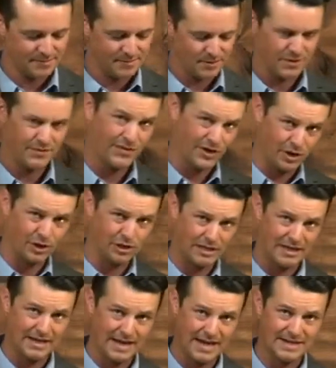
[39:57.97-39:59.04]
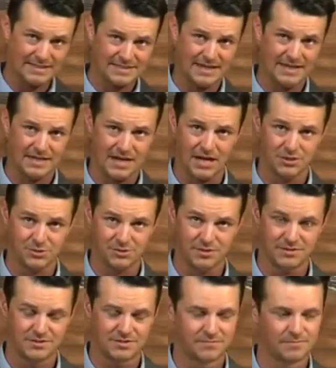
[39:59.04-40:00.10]
or in the early
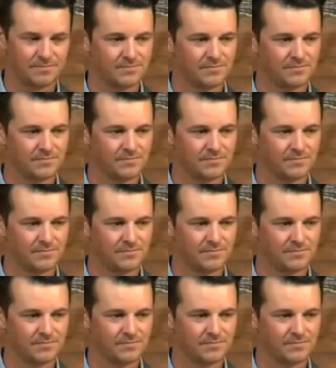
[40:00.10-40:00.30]
1800s,